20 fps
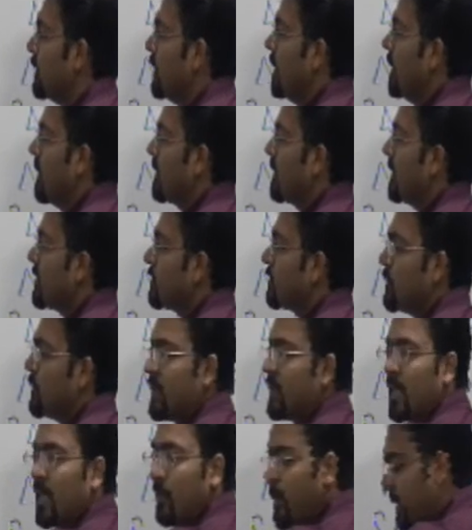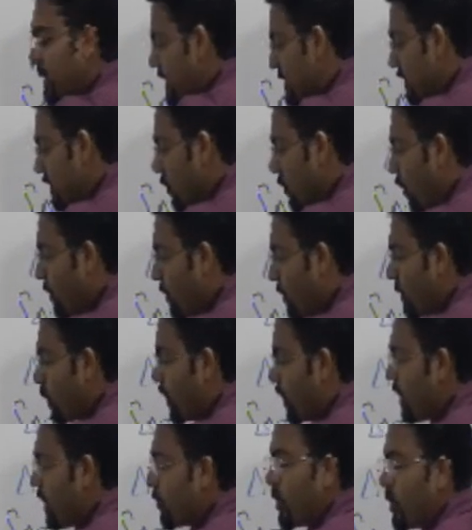This Tb is normal boiling
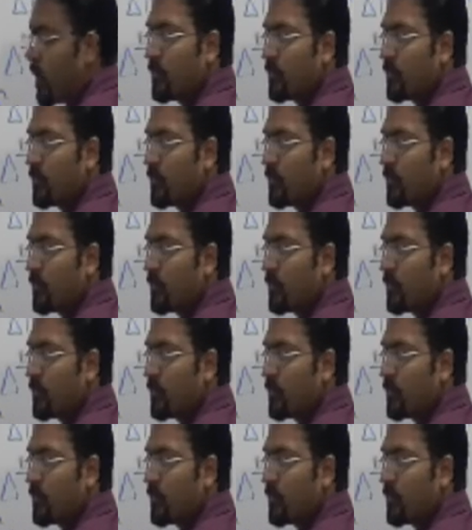point of that